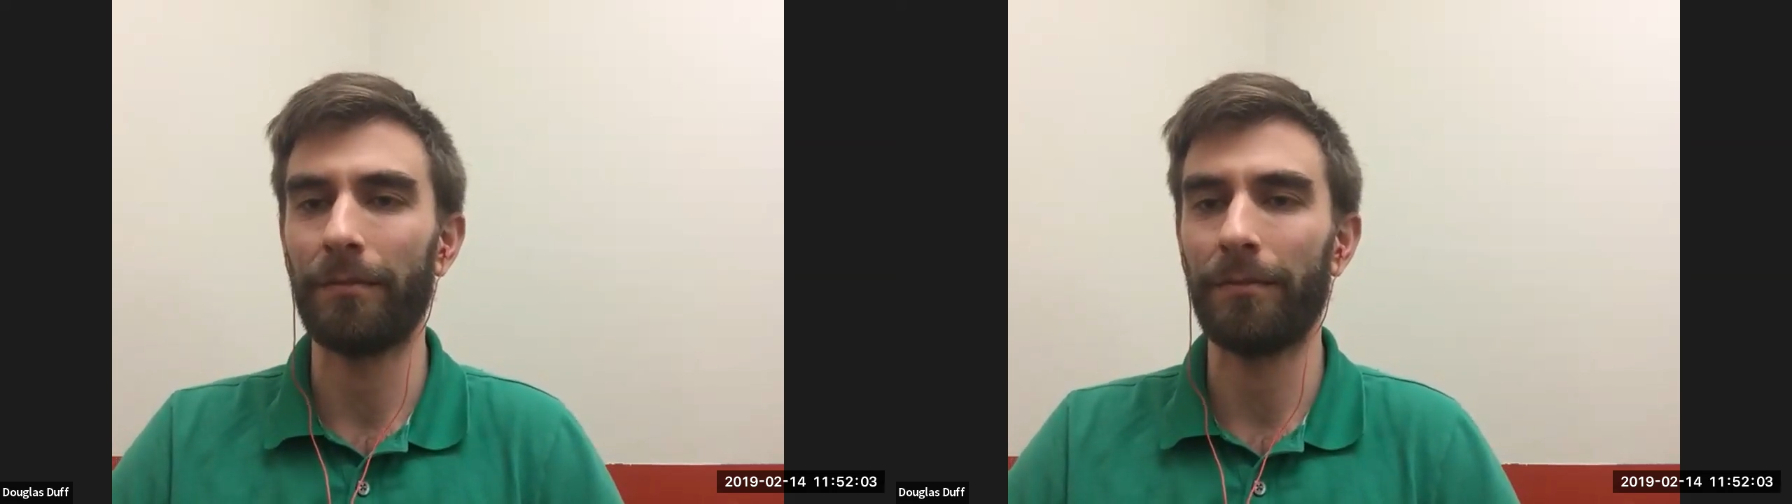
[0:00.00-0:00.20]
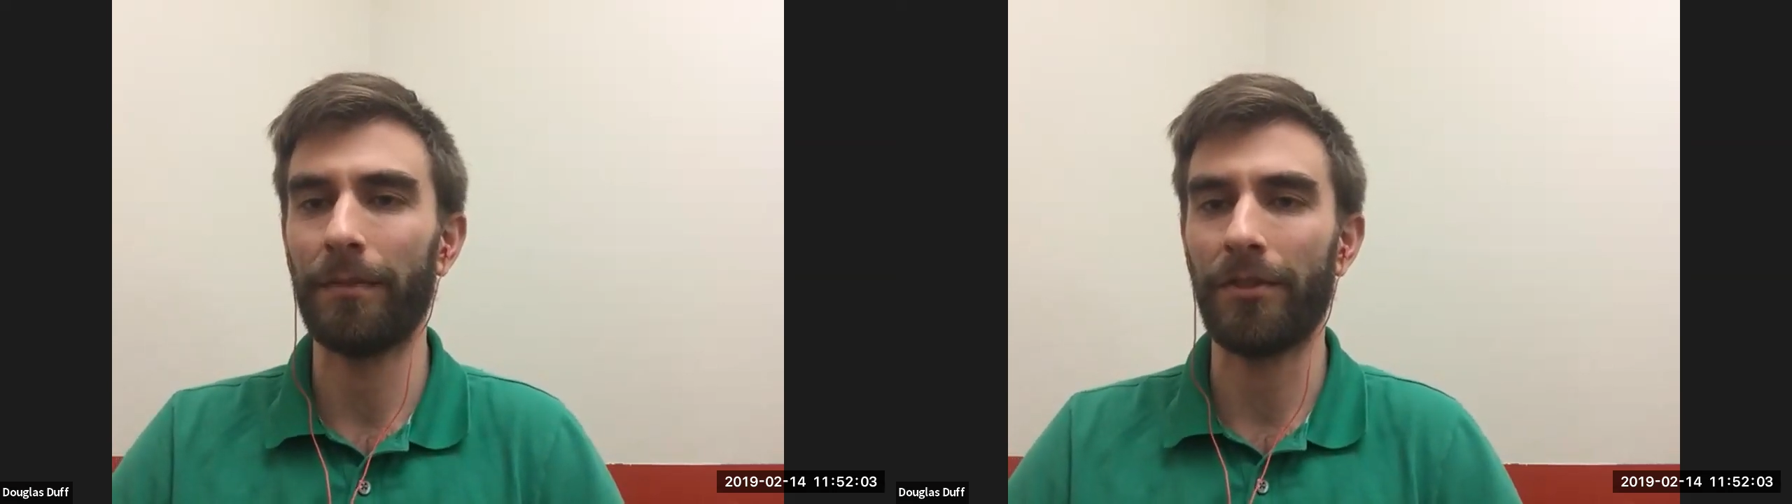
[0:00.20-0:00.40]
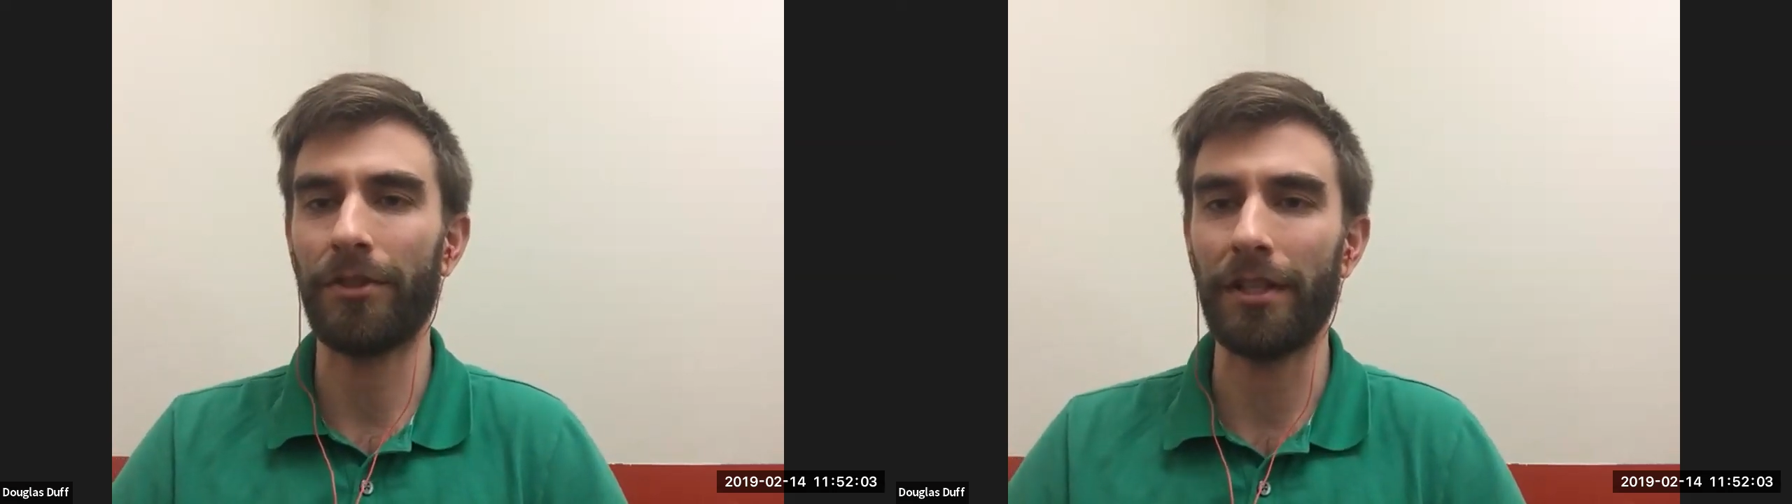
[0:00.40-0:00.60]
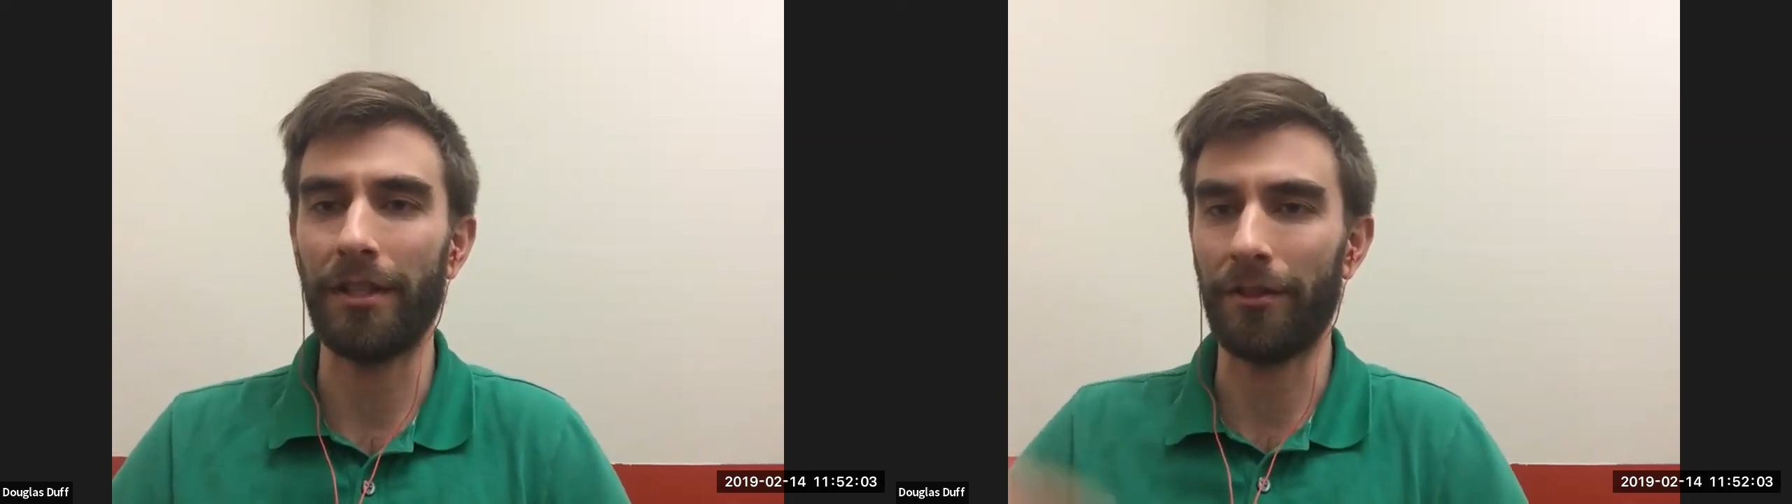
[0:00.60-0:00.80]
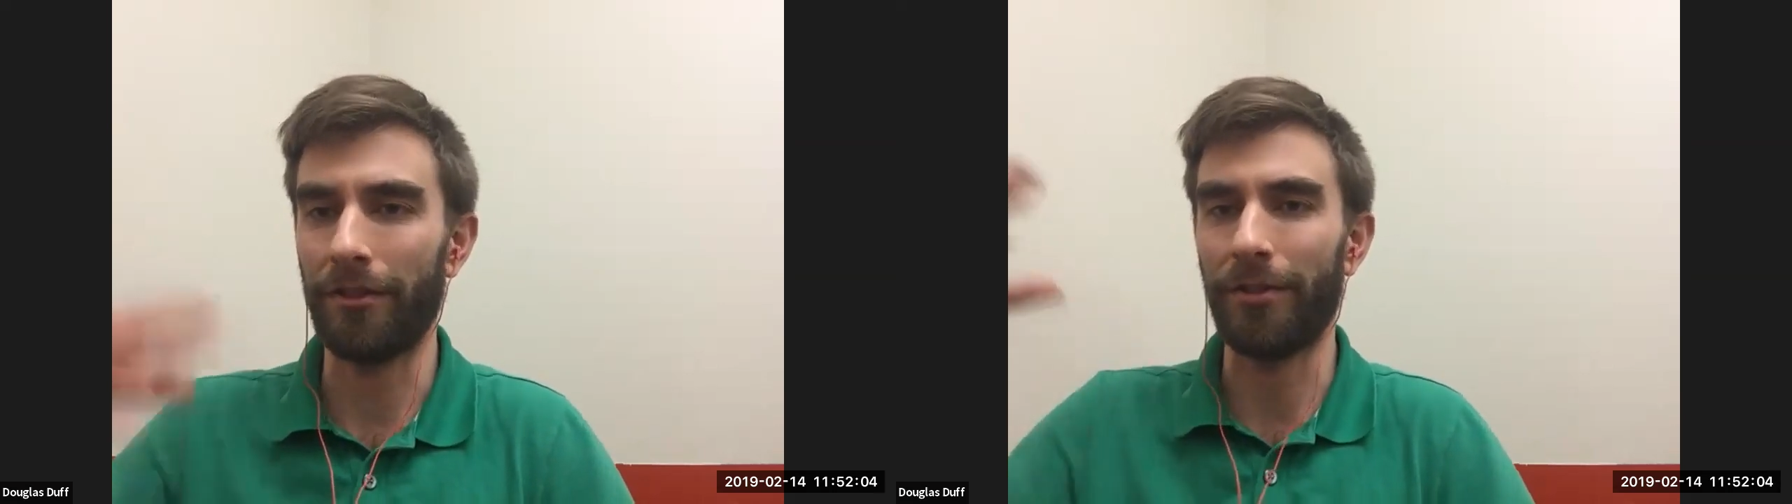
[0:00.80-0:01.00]
but she
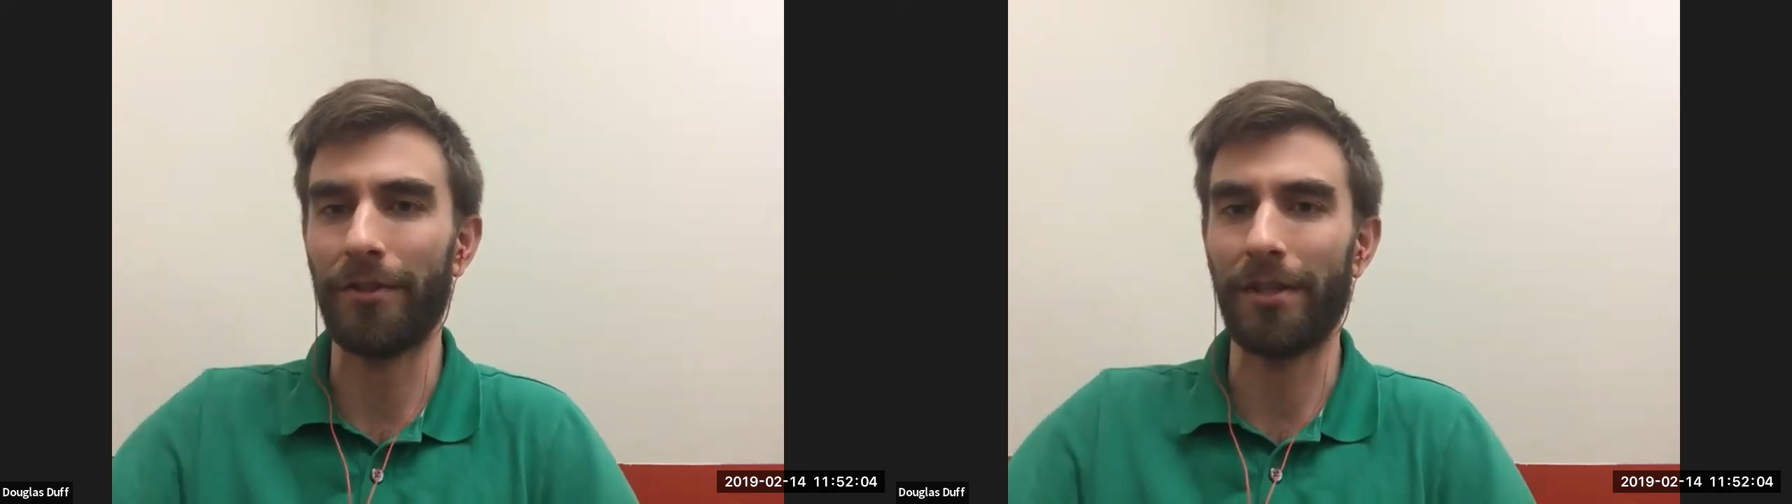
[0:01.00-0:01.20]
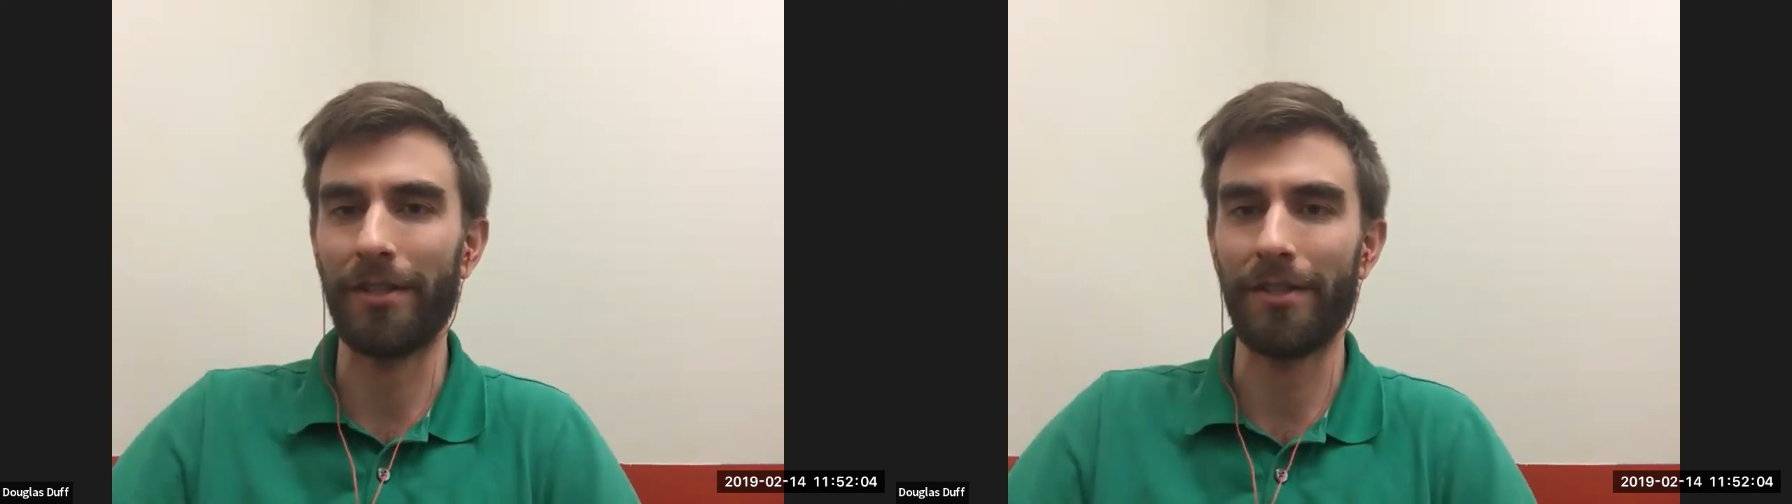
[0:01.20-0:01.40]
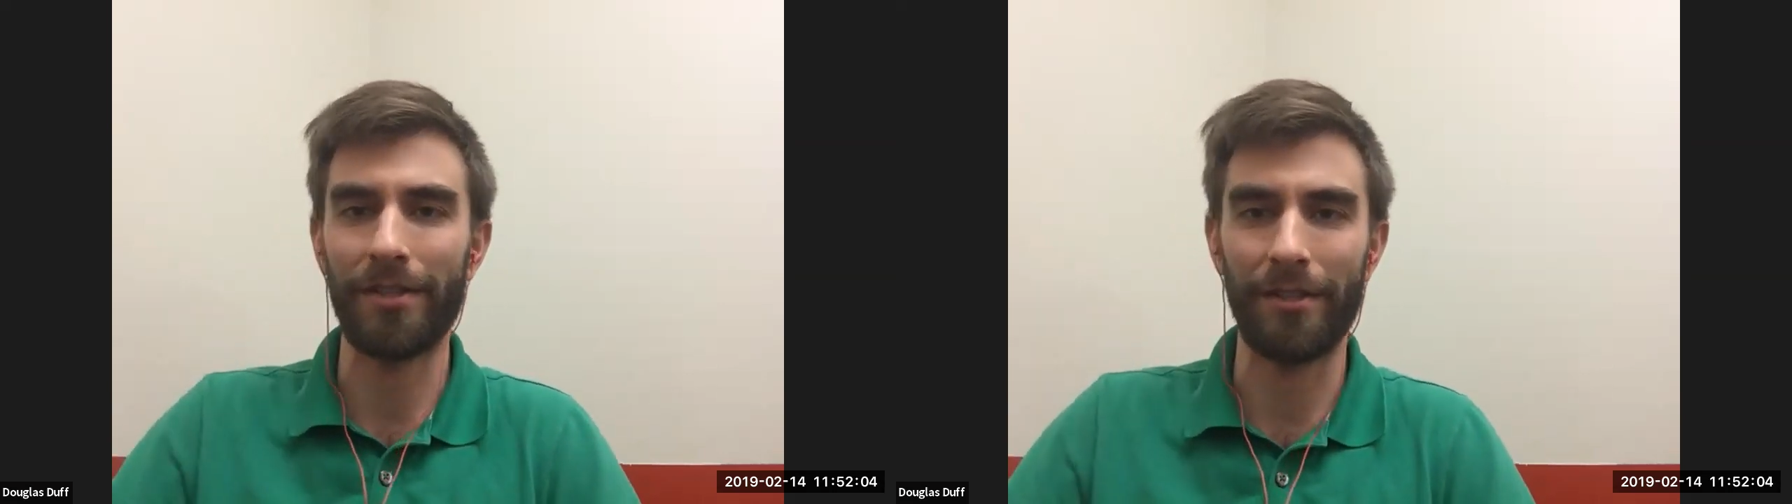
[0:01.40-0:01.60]
introduces